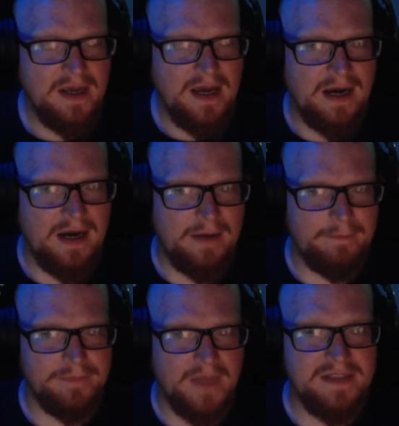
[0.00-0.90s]

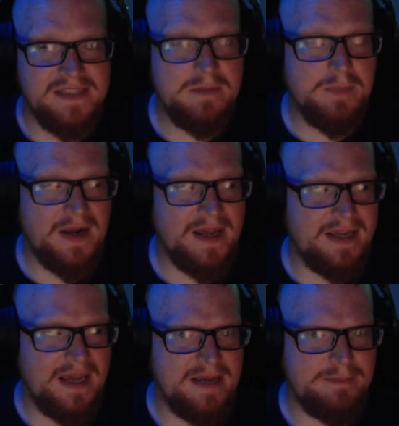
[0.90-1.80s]
Um, I did play
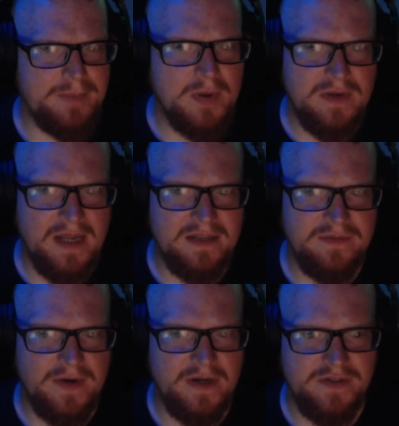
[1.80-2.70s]
a bootlegged
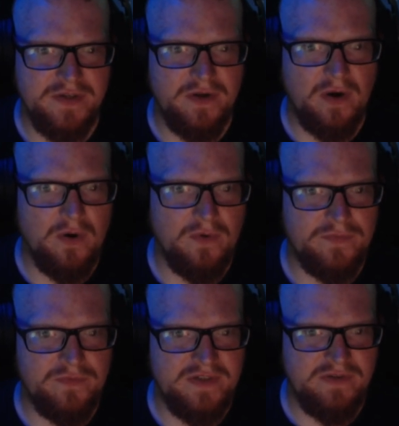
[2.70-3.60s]
version of
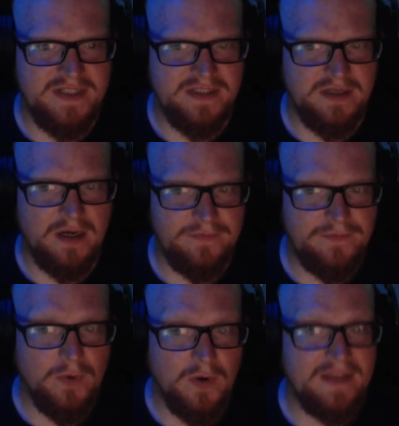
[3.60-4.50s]
Ridge Racer Type
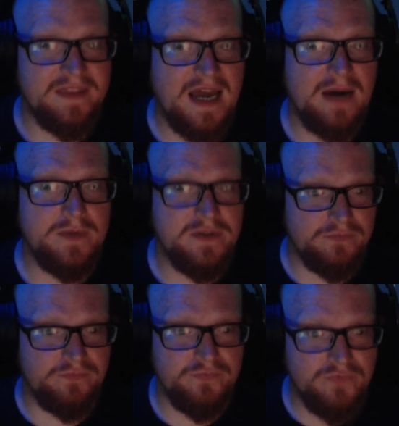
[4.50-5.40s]
4, and that was
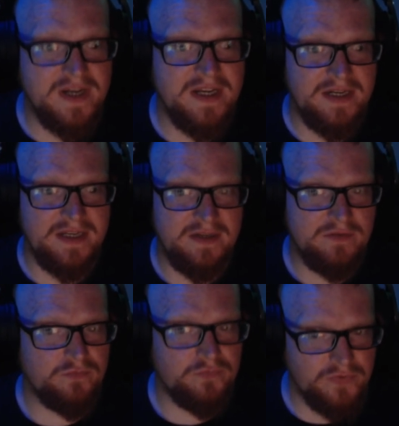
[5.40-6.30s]
really,
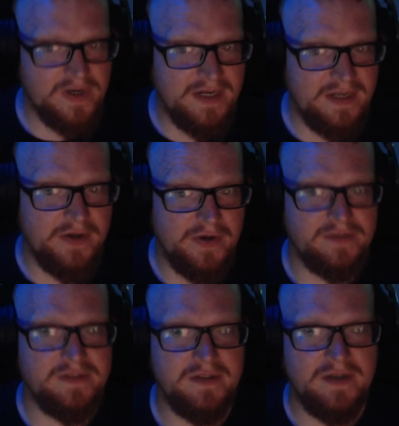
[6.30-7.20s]
really good.
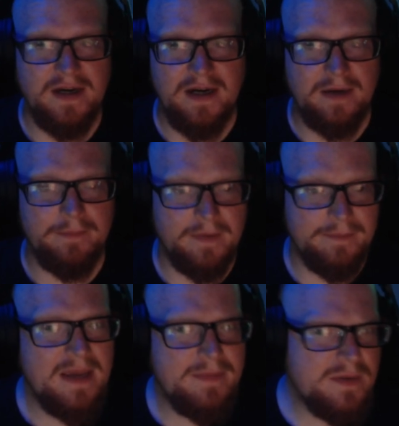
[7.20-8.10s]
Um,
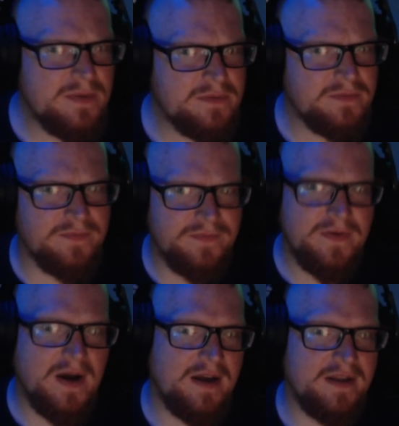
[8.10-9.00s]
maybe we'll
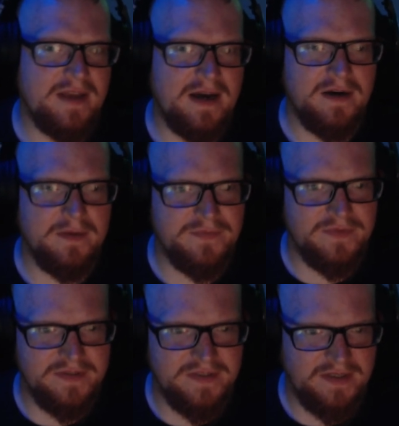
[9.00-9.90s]
fire that up for
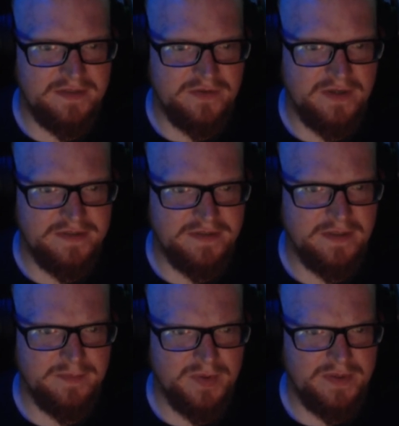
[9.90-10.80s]
a Tytan Tries at
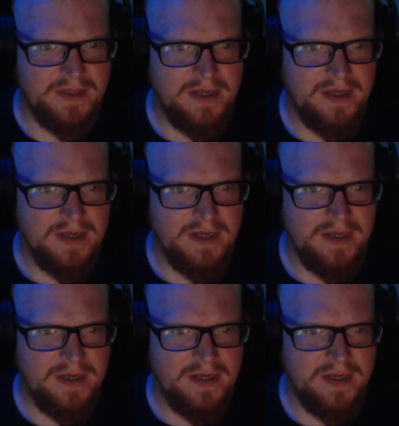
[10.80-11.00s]
some point.